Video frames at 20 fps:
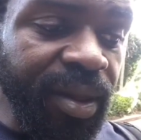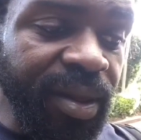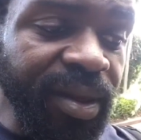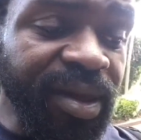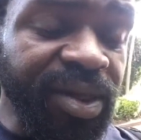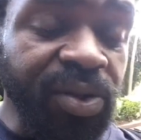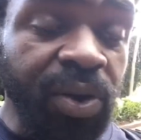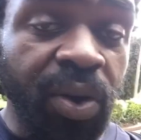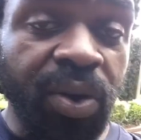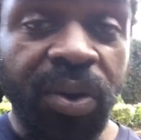
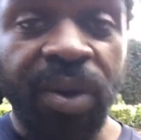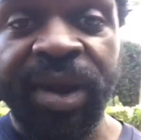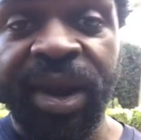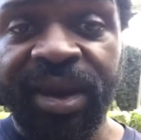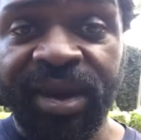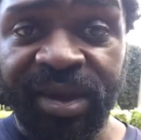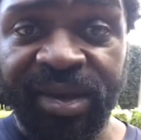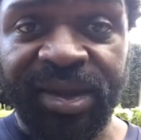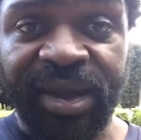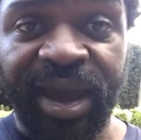this
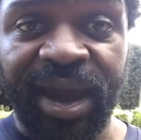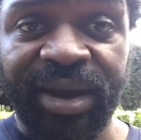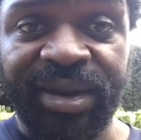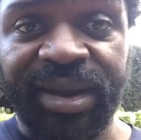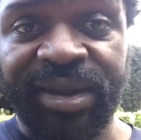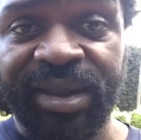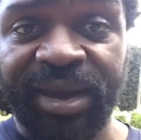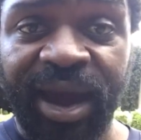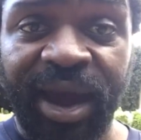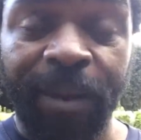horrendous act
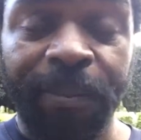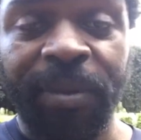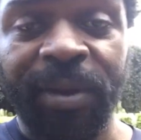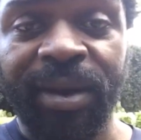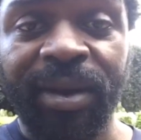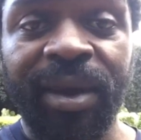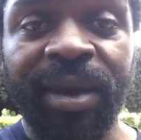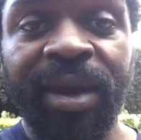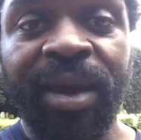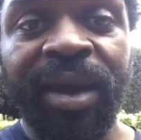that
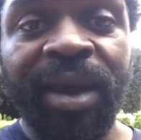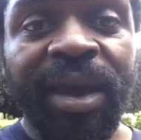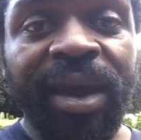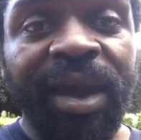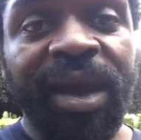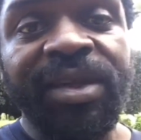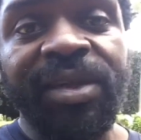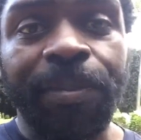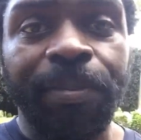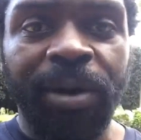happened
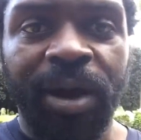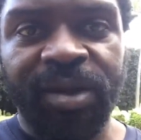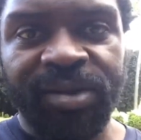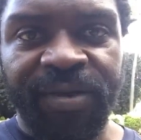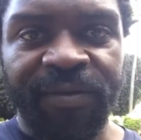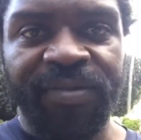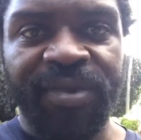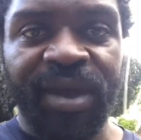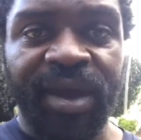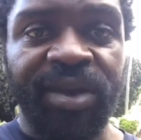is a
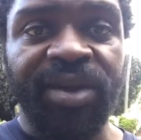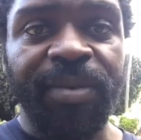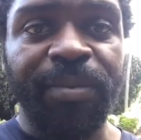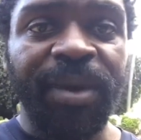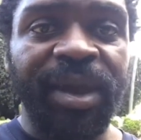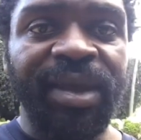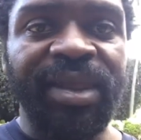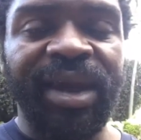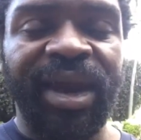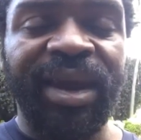positive thing. To
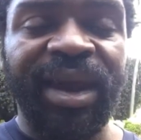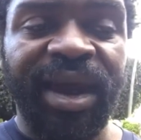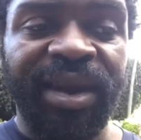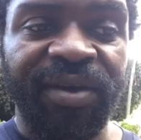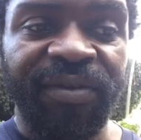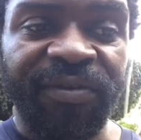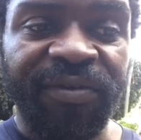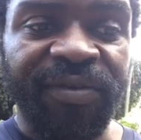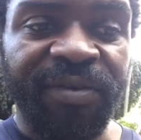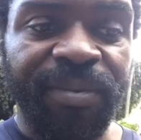me, that kind
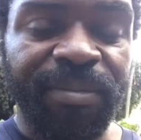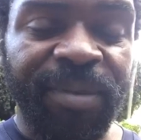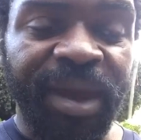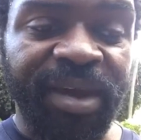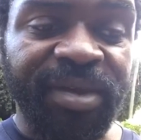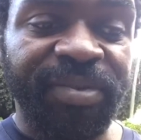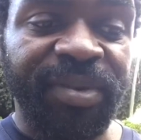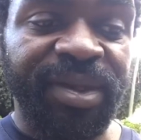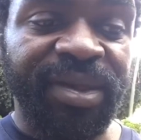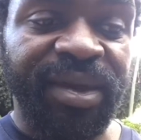of
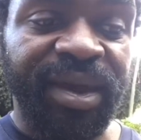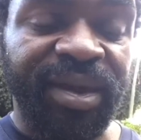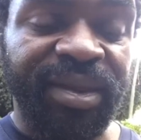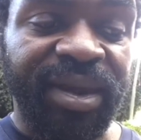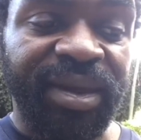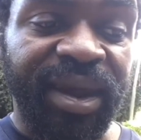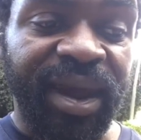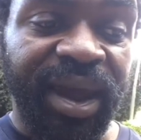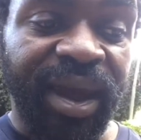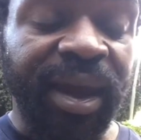makes me think
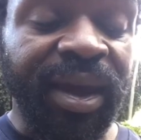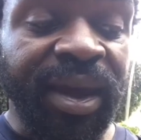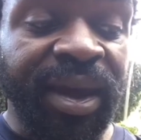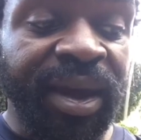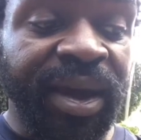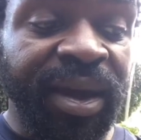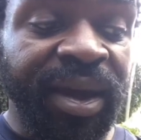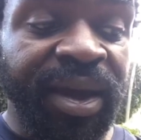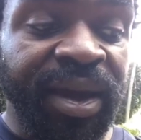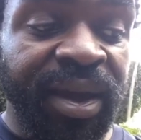that, hey,
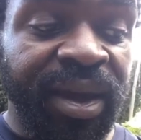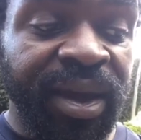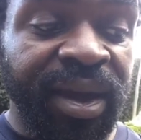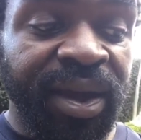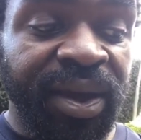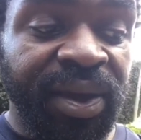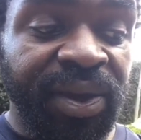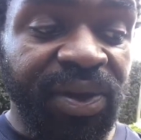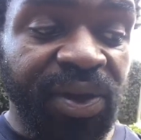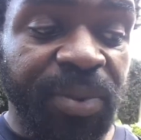
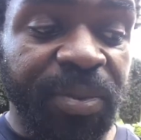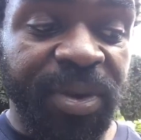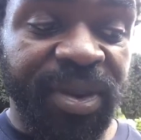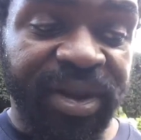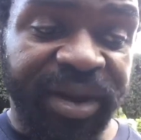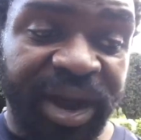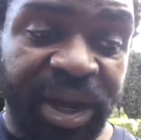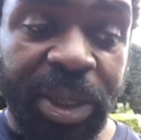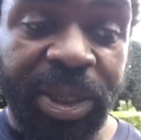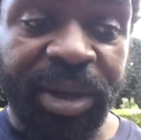humans
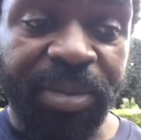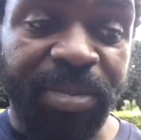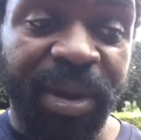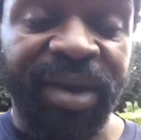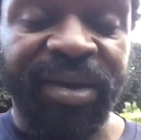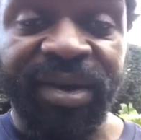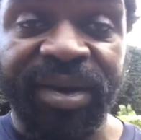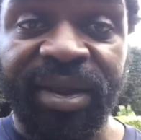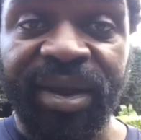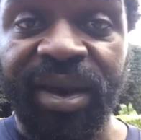are actually
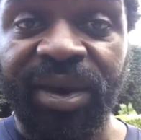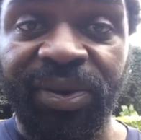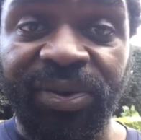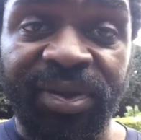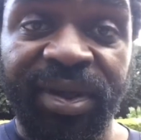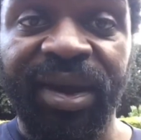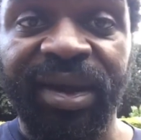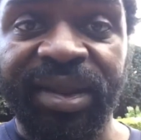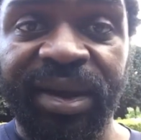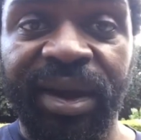better than you
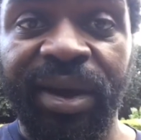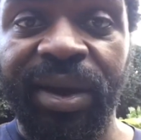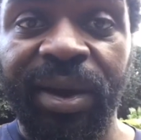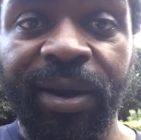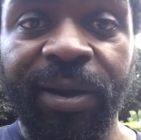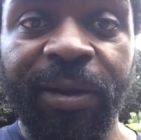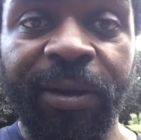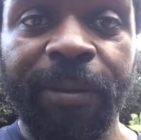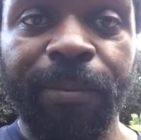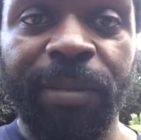think they
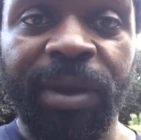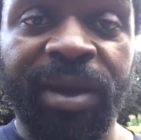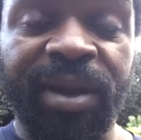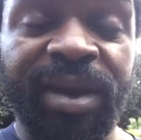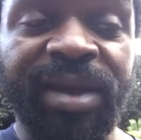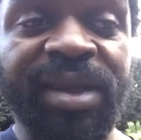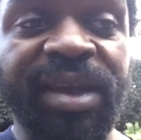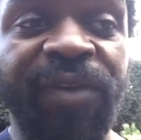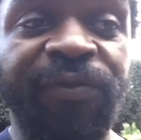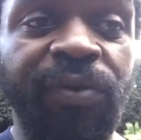are.
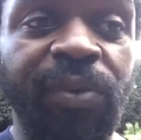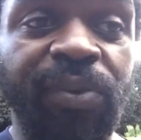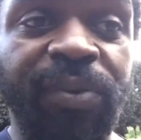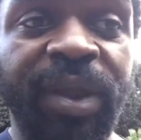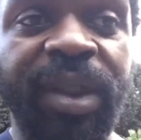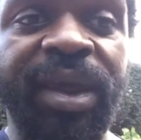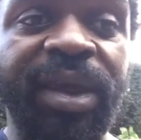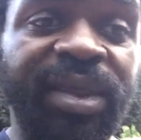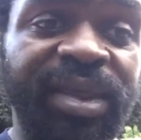Because if you really